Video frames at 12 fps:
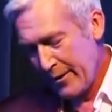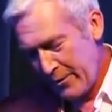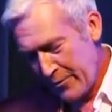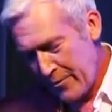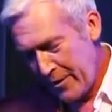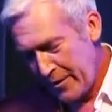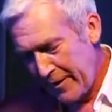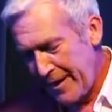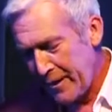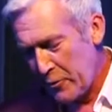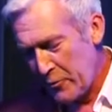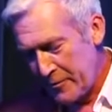You're on
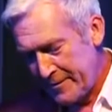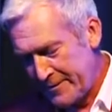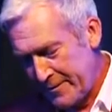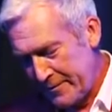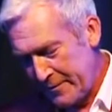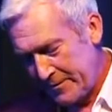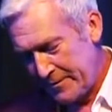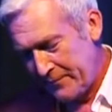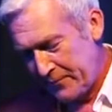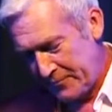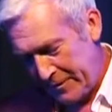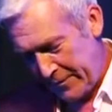Lego until the sniffles